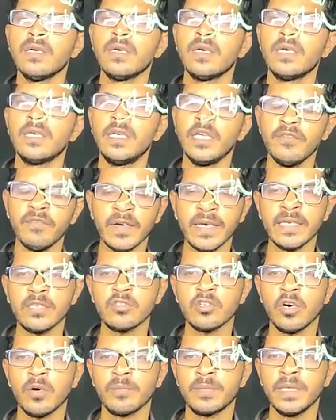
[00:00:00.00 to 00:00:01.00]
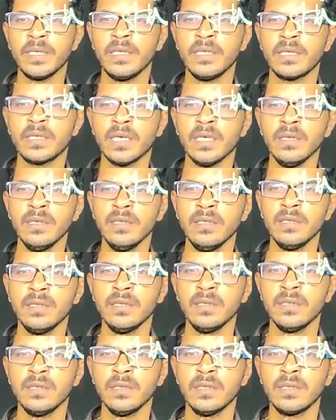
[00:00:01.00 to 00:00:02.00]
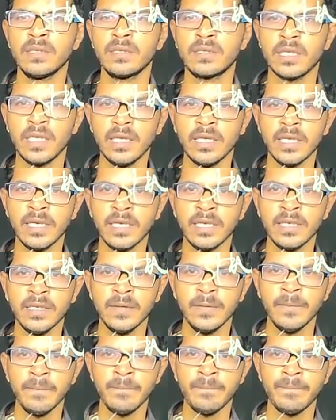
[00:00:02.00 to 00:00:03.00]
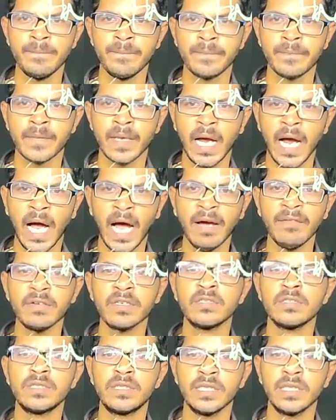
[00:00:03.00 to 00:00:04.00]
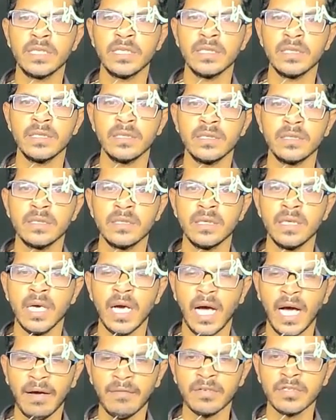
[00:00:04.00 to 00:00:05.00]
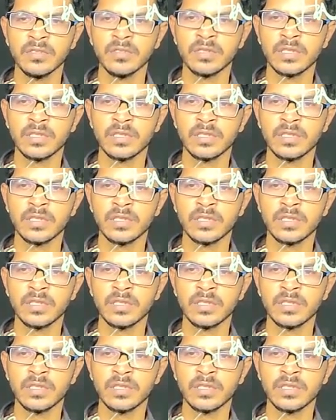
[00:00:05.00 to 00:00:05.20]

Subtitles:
different topic. Till then, have a good day, have a good